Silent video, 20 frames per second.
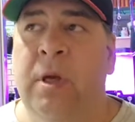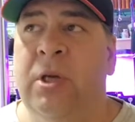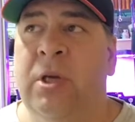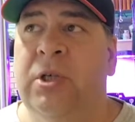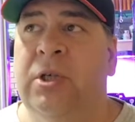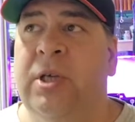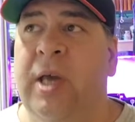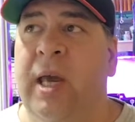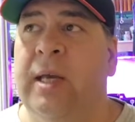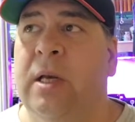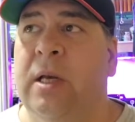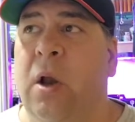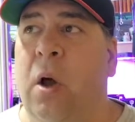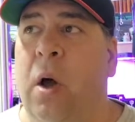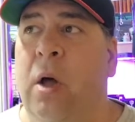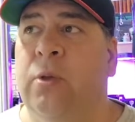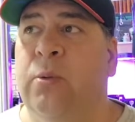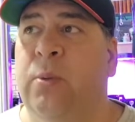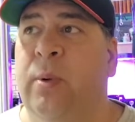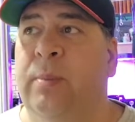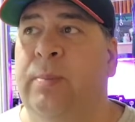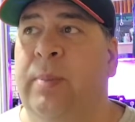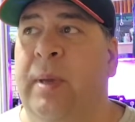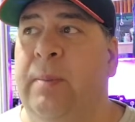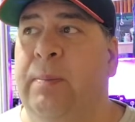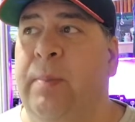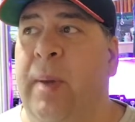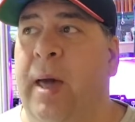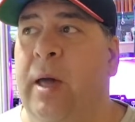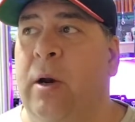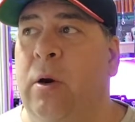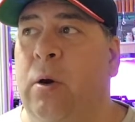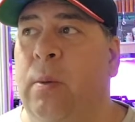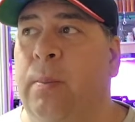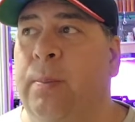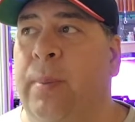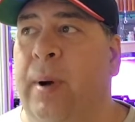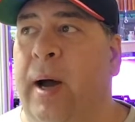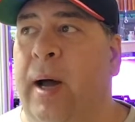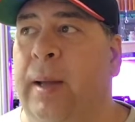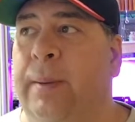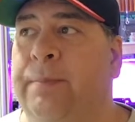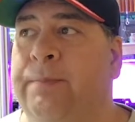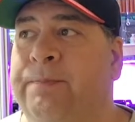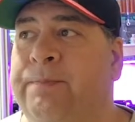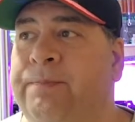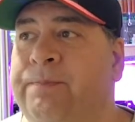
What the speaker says: Shade cloth would be better, but